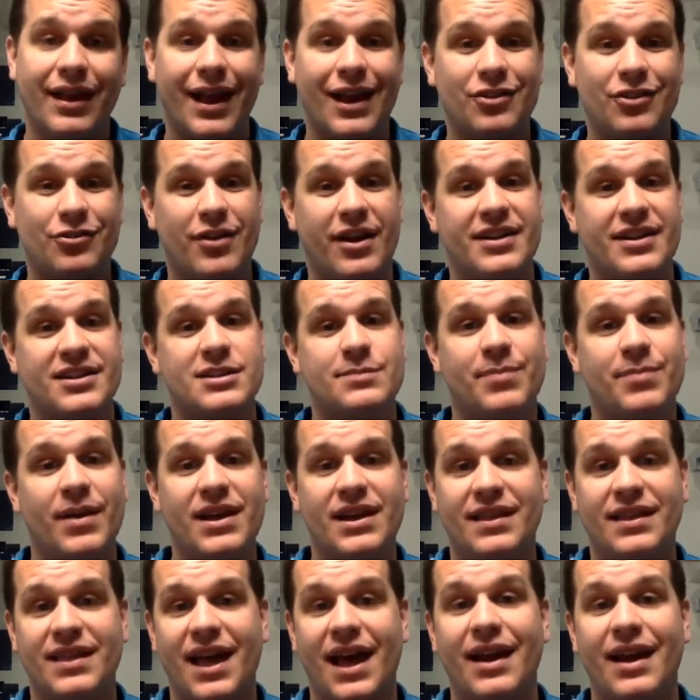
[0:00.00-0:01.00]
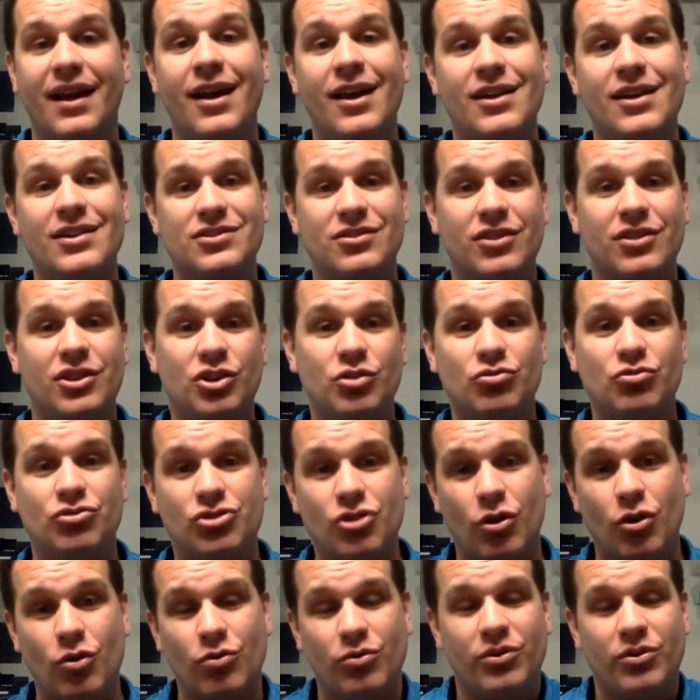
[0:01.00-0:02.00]
and try to spike that so that
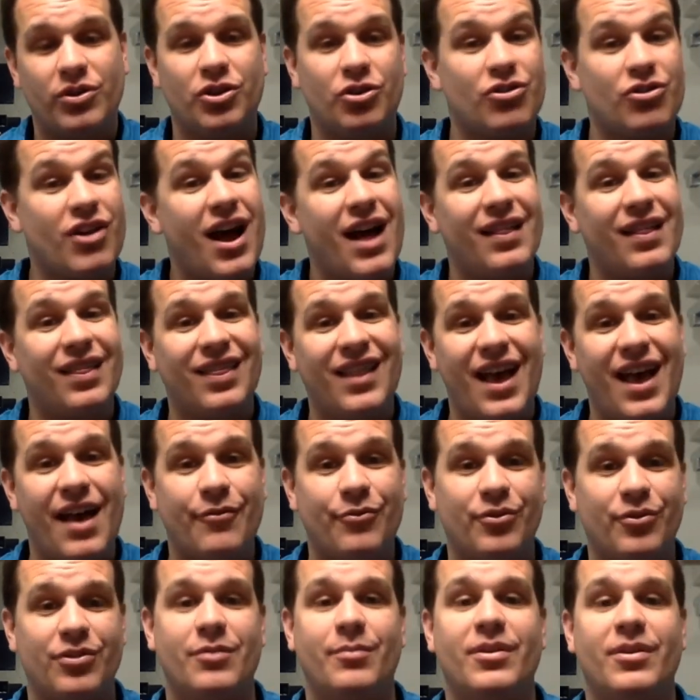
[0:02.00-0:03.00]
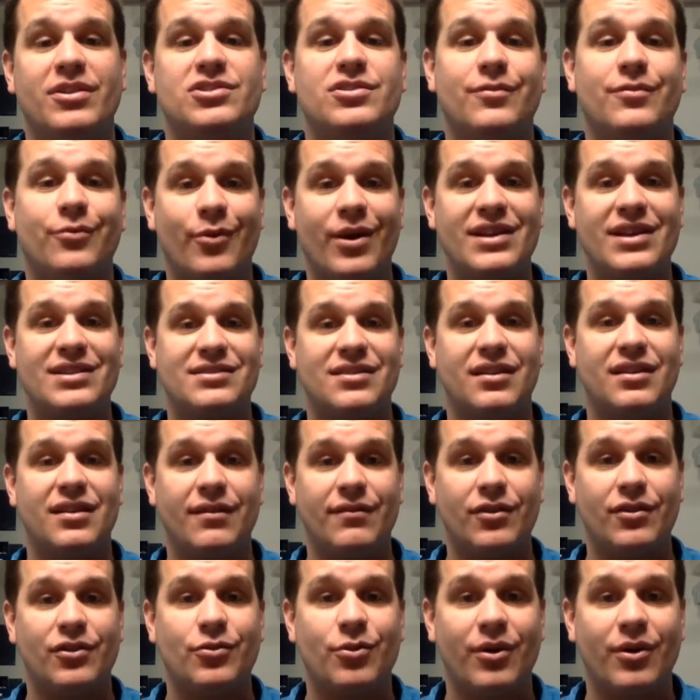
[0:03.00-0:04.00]
you're not left with a bunch of wasted
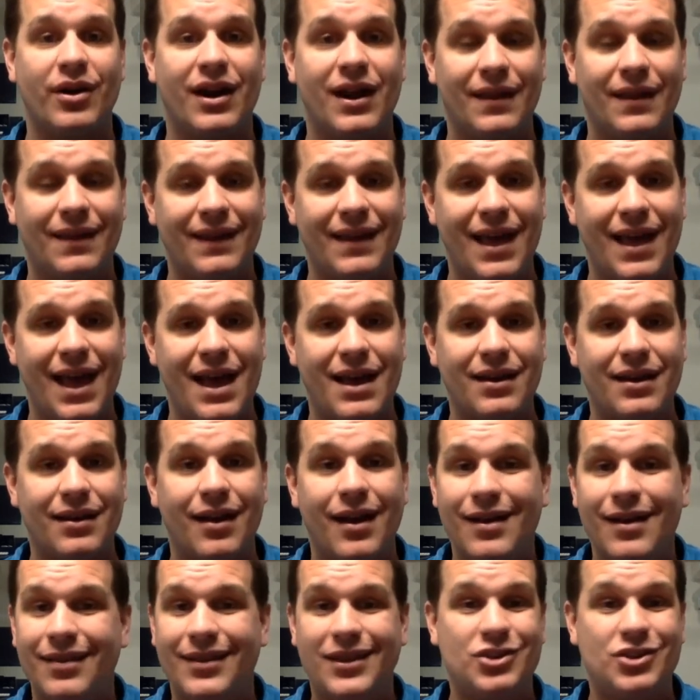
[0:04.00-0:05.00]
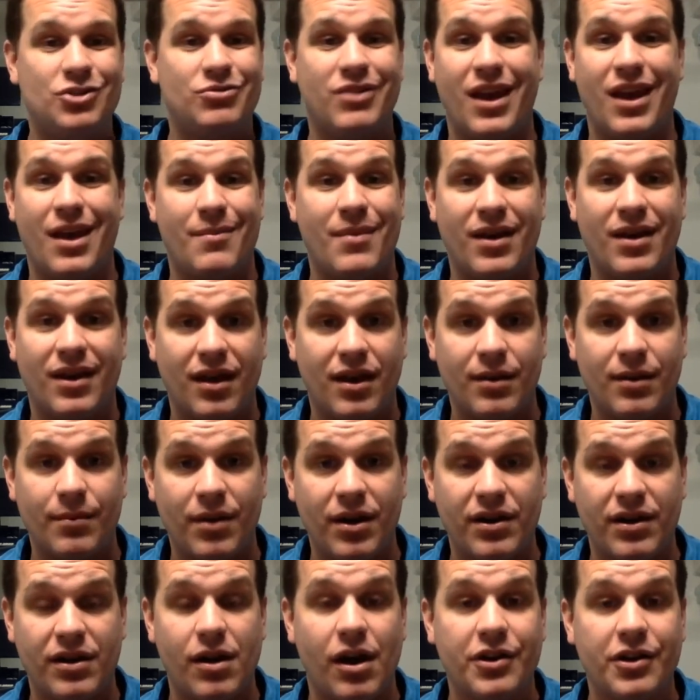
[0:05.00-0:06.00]
inventory at the end that you can't make any money on.